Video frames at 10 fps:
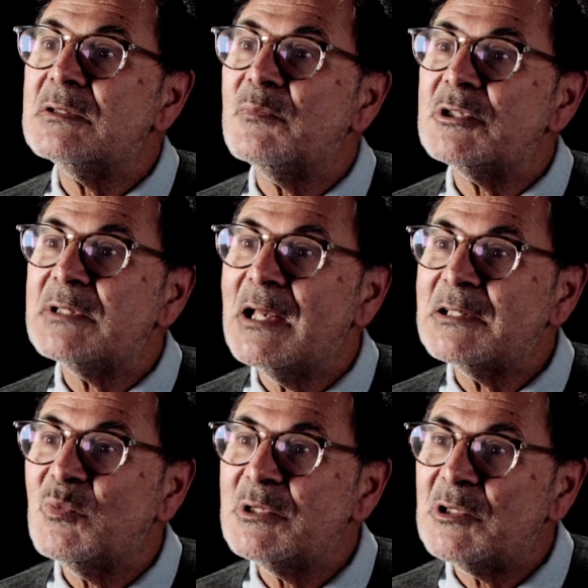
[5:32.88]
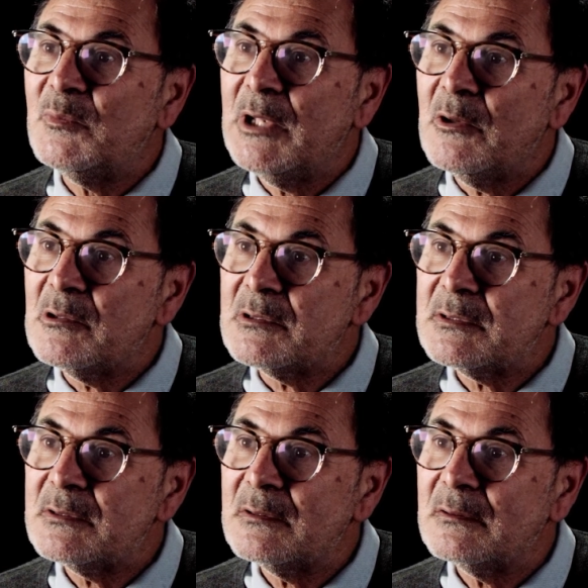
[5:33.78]
to protect
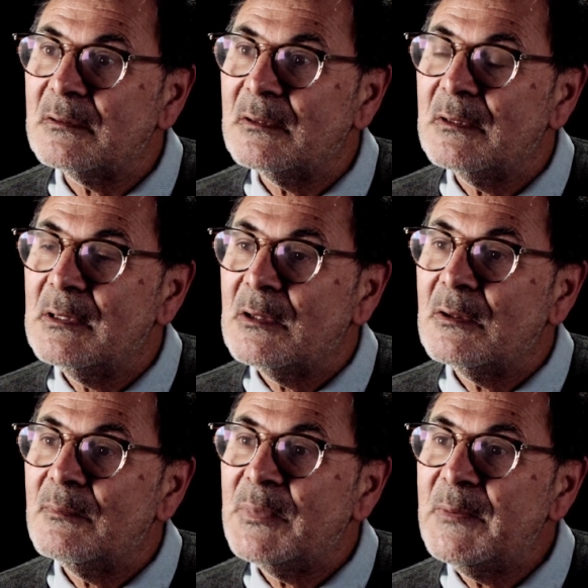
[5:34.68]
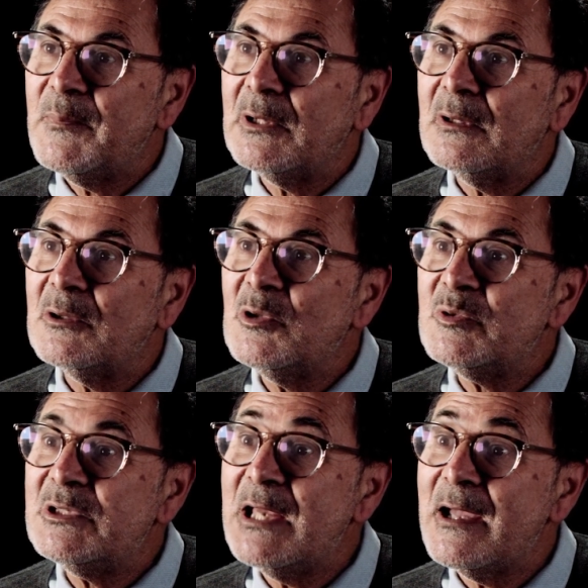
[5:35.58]
whistleblowers. People who
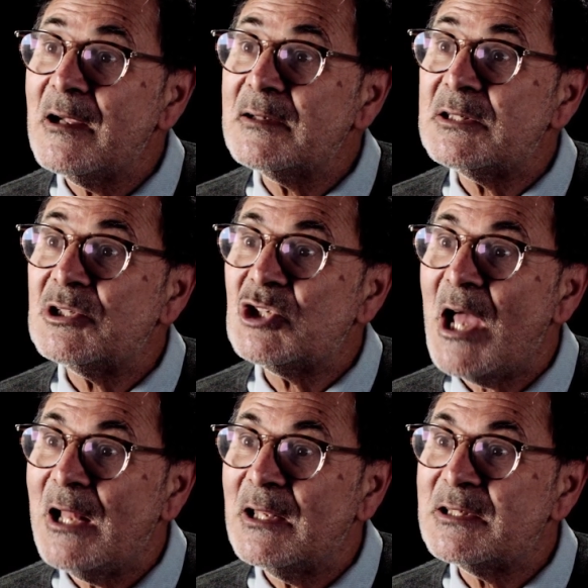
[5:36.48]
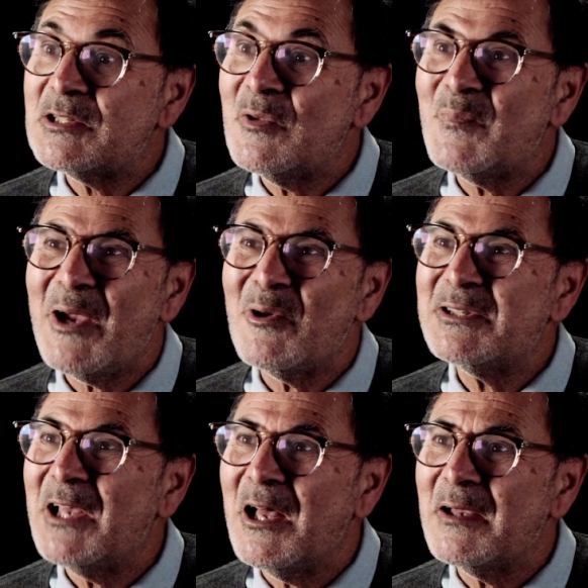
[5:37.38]
dare to challenge the
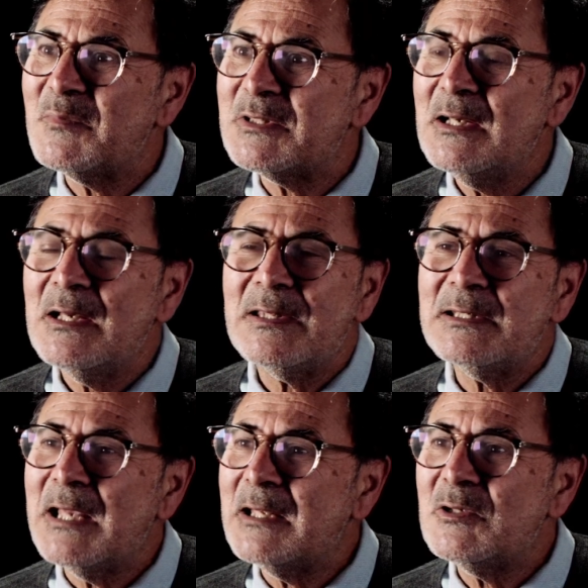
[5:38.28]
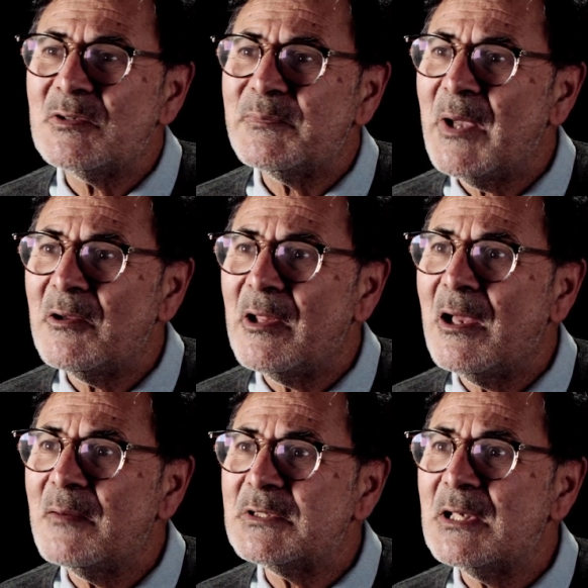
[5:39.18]
paradigms, the dangerous
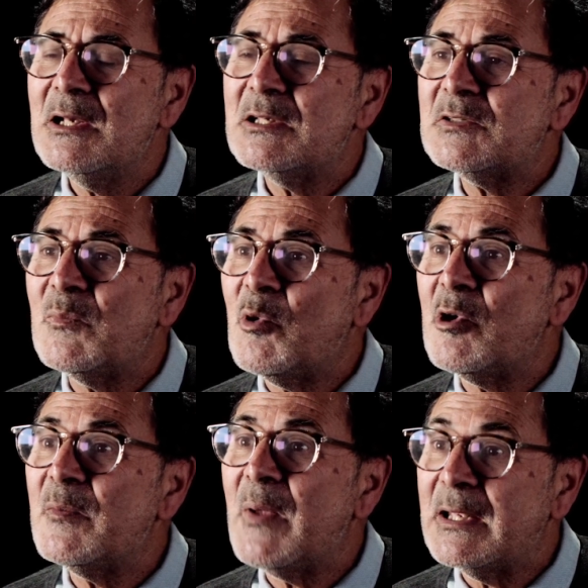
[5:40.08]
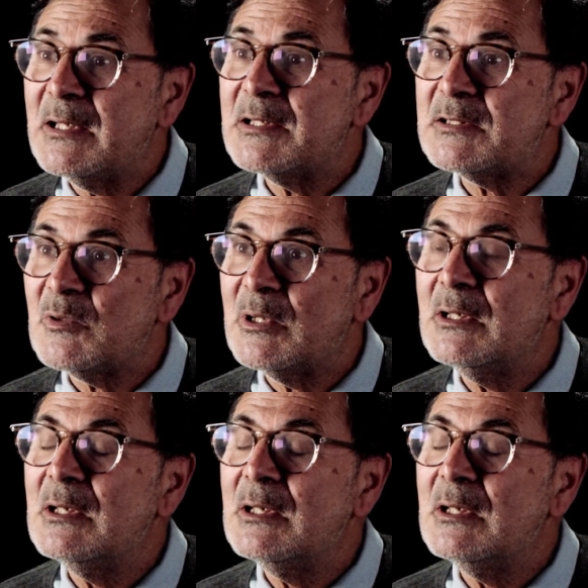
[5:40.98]
paradigms supported by industry,